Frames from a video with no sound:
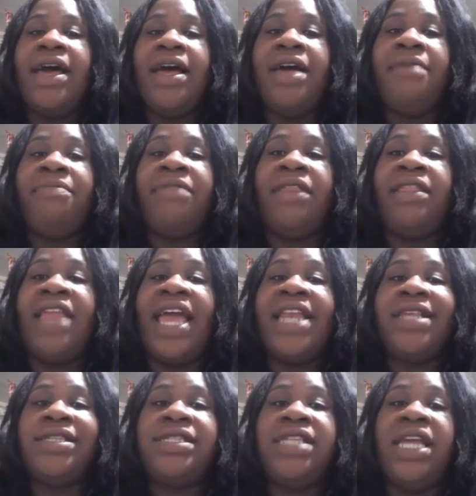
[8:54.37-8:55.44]

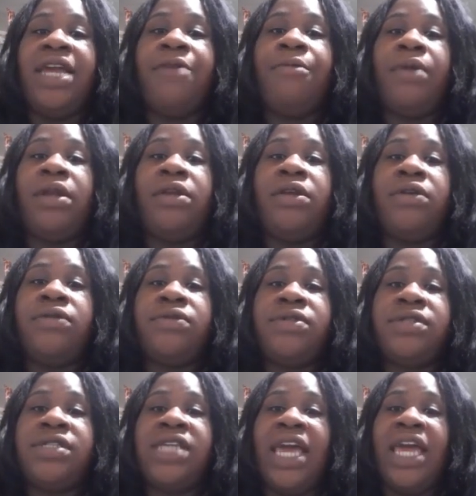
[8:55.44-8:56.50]
That is then
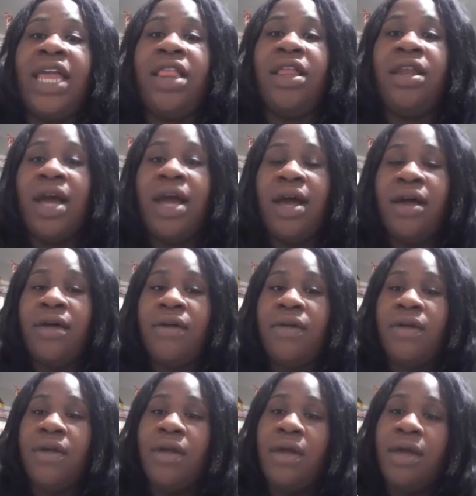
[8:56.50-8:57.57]
reduced to ethanol
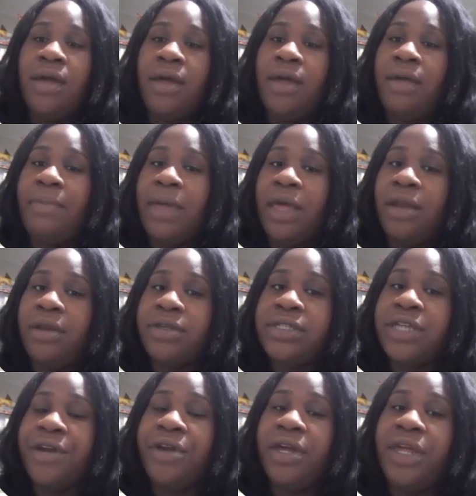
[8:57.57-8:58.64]
under
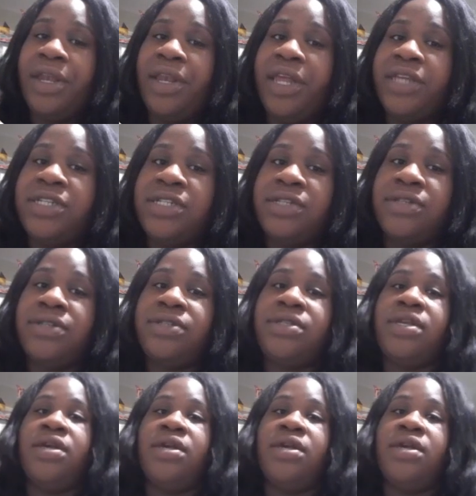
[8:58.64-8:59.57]
certain conditions.